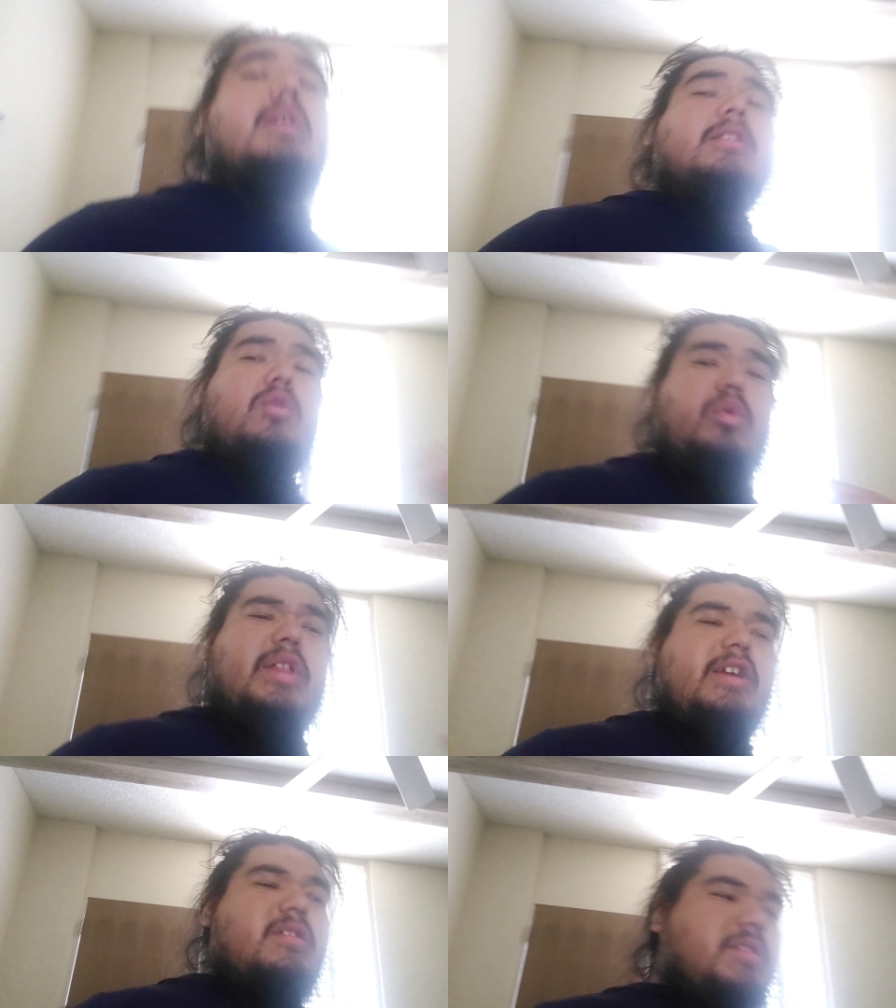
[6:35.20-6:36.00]
get the
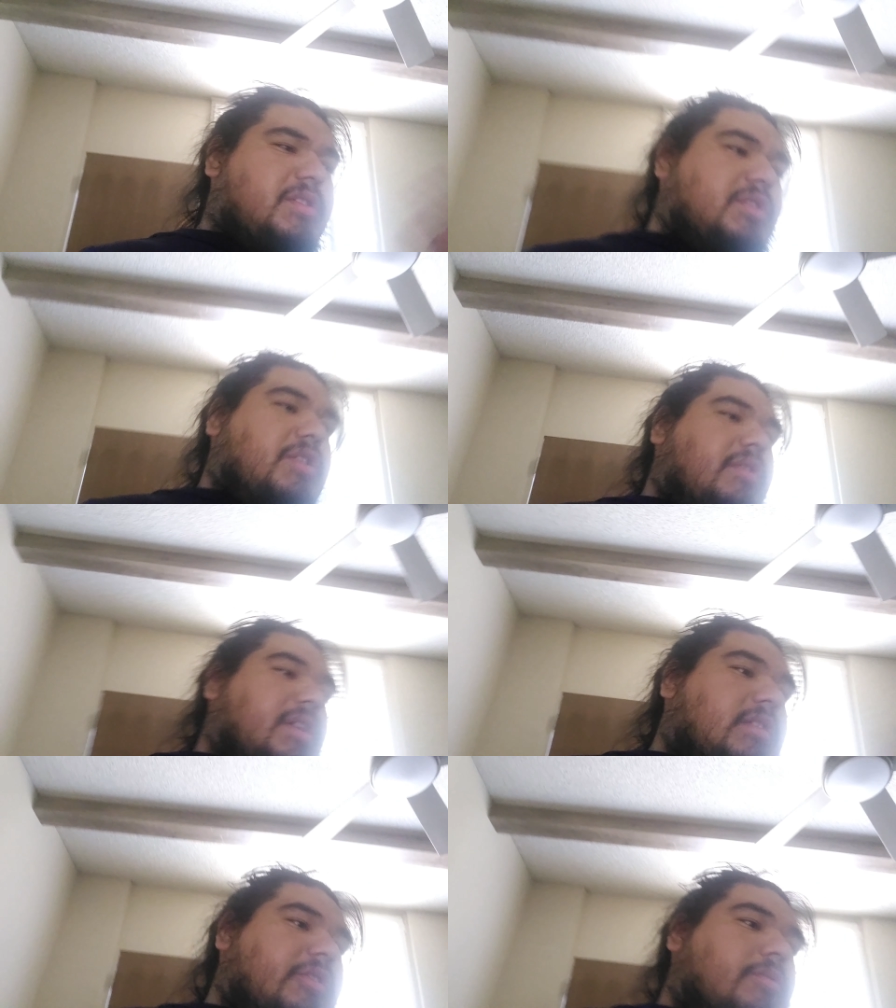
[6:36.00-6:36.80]
cool air to
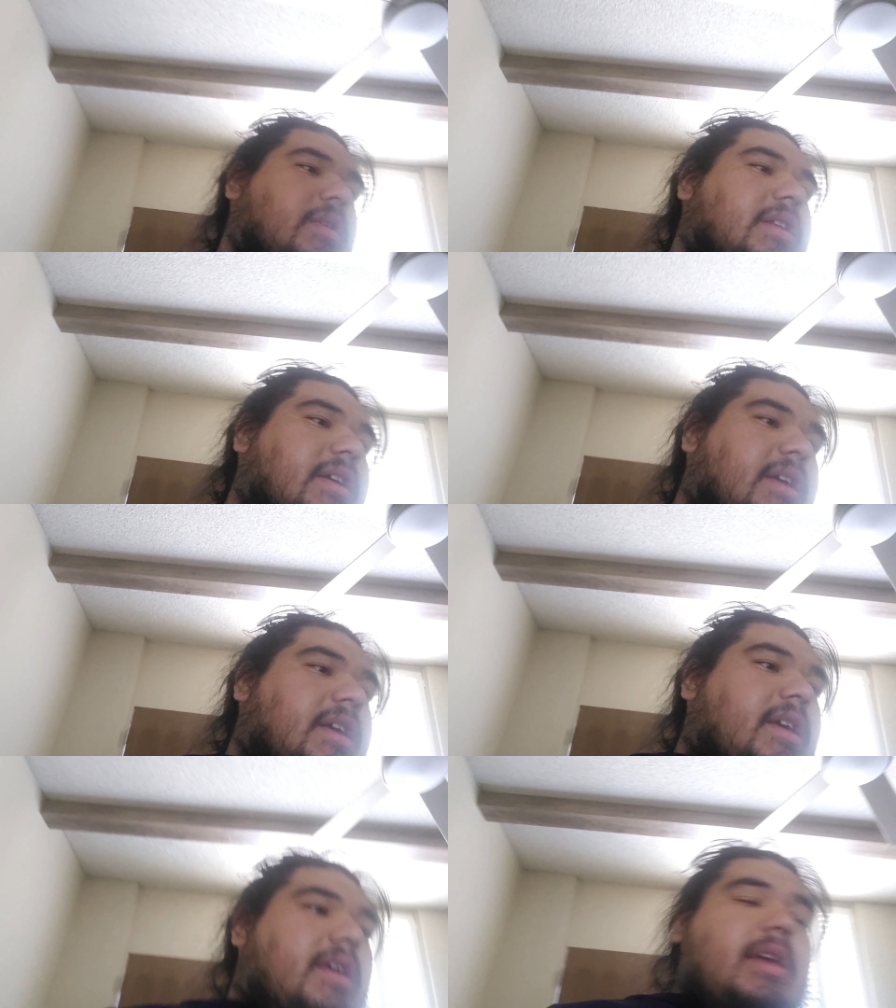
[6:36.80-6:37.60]
circulate a little bit.
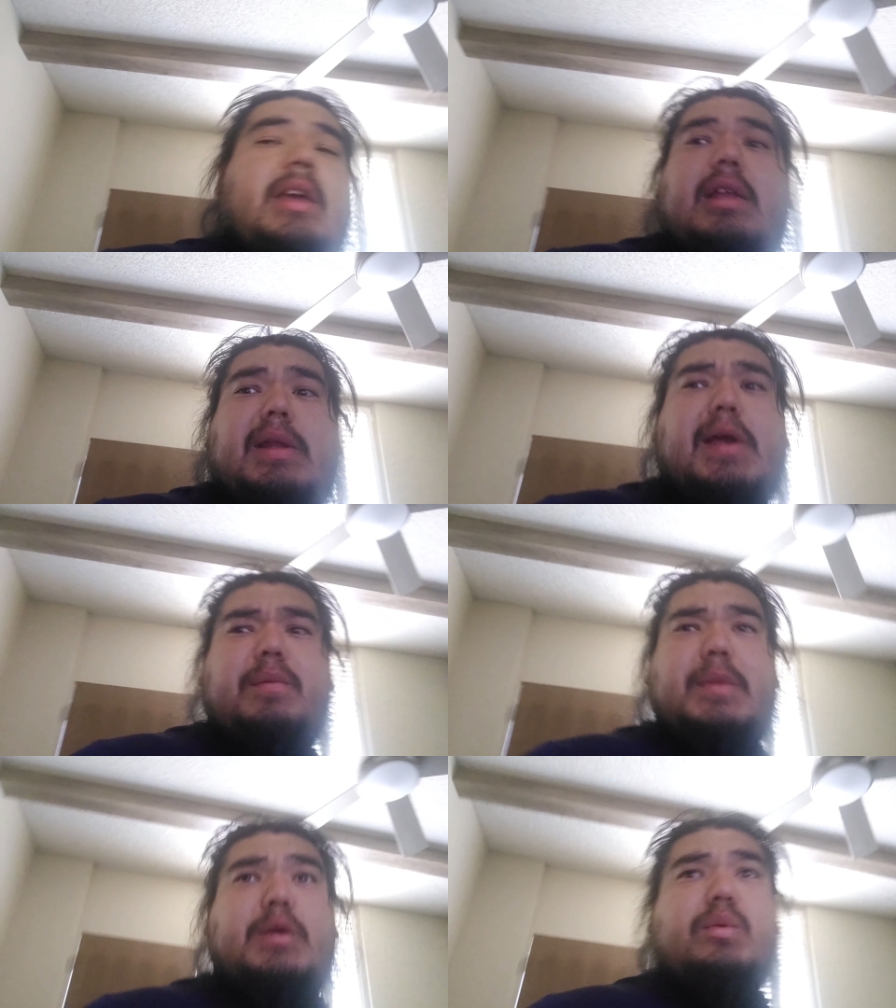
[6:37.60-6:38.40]
And
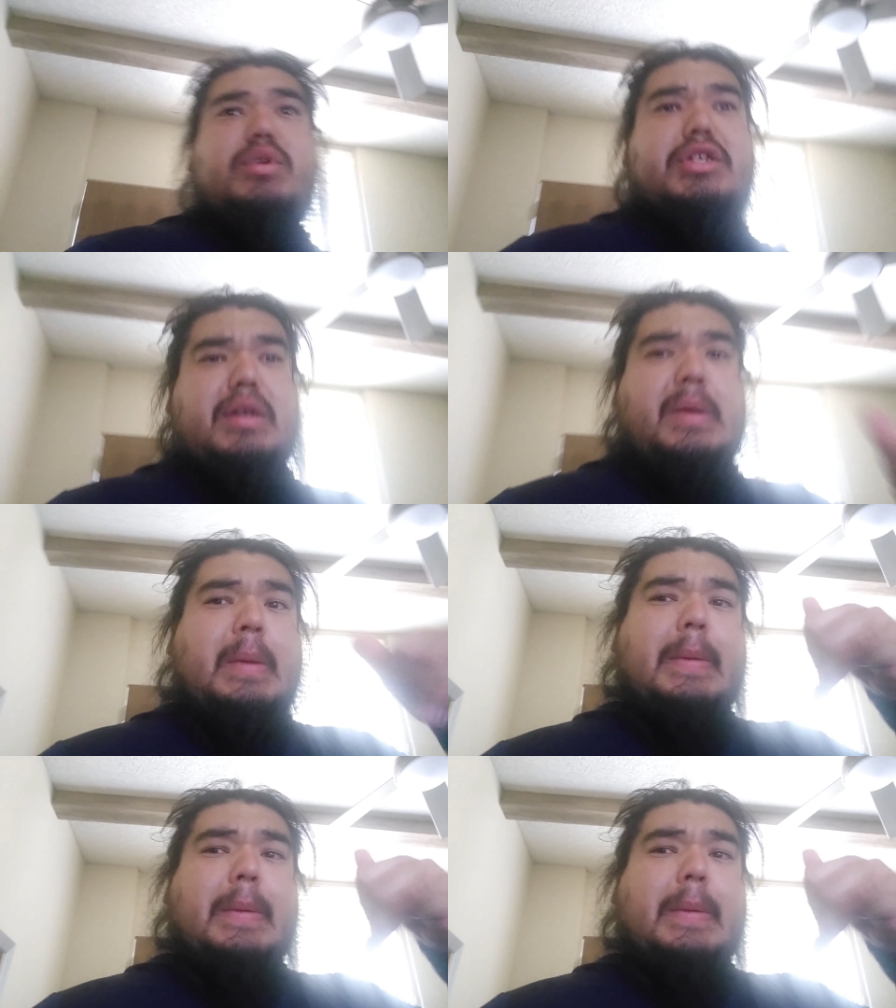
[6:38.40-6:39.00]
yeah, Gucci.